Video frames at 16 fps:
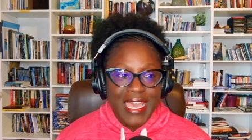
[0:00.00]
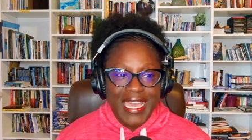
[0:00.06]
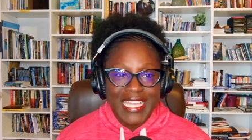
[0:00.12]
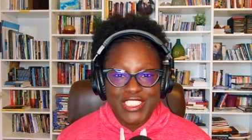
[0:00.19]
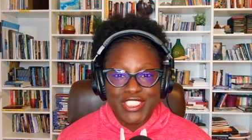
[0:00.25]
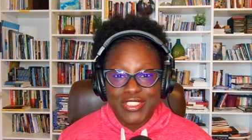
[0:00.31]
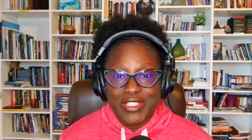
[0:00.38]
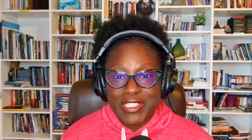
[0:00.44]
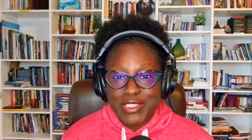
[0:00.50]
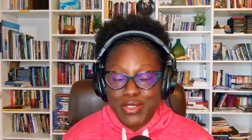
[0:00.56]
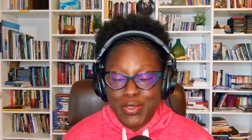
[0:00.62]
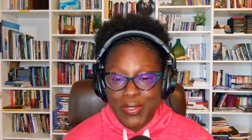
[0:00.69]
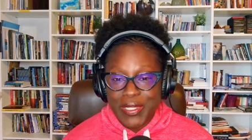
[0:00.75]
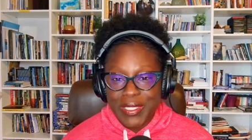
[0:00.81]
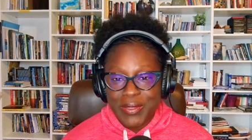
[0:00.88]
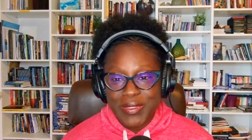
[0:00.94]
I started
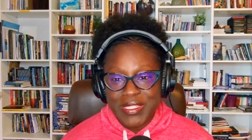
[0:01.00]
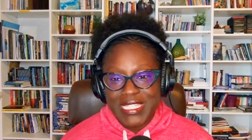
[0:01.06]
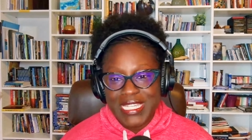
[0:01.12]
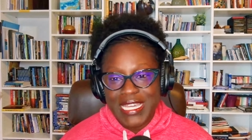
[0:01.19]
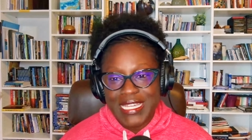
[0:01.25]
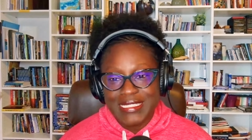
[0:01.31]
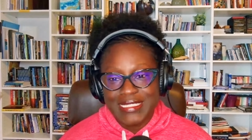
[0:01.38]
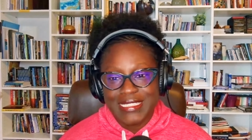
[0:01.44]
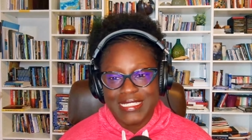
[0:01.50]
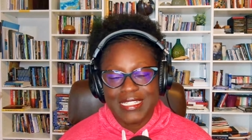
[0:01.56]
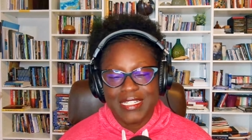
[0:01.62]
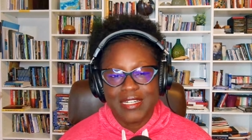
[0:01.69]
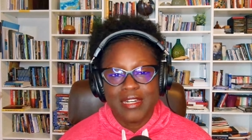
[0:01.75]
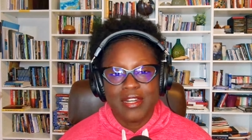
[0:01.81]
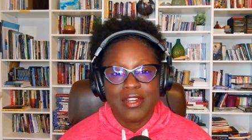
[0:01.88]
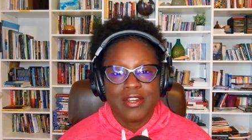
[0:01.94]
toying with the
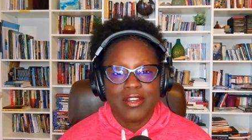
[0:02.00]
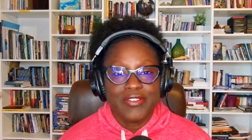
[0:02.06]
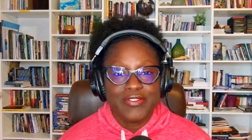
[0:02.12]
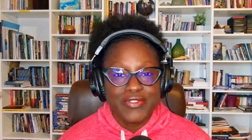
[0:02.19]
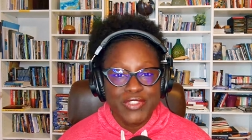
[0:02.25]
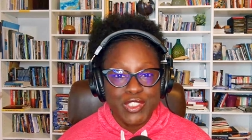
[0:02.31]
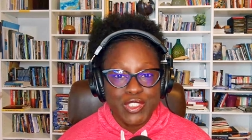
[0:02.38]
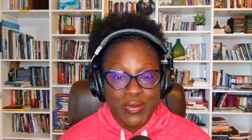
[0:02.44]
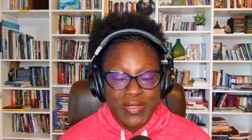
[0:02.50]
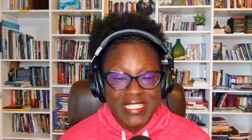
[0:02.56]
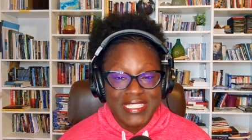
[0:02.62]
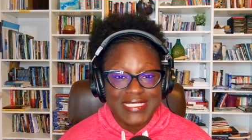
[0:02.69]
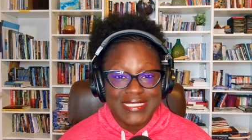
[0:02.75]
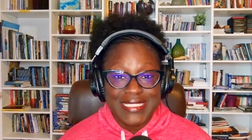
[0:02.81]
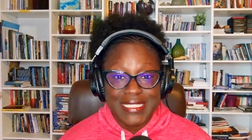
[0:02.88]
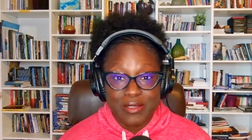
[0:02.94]
idea of doing
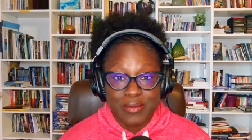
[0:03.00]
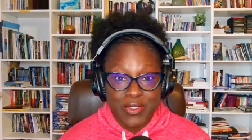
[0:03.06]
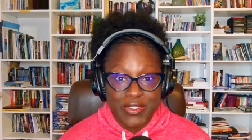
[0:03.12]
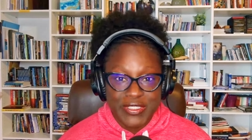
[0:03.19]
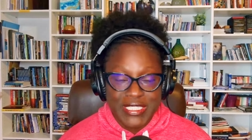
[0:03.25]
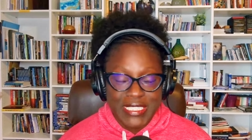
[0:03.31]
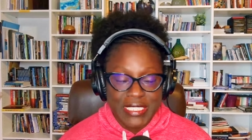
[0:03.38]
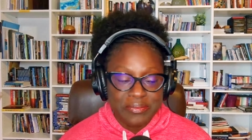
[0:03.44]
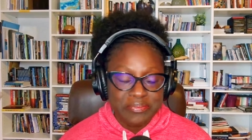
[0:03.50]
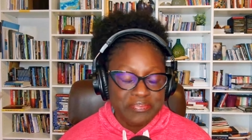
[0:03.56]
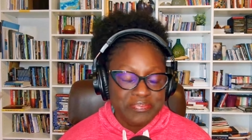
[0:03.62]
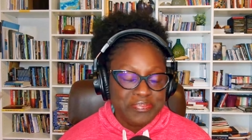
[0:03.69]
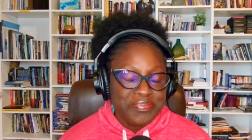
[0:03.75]
this in person.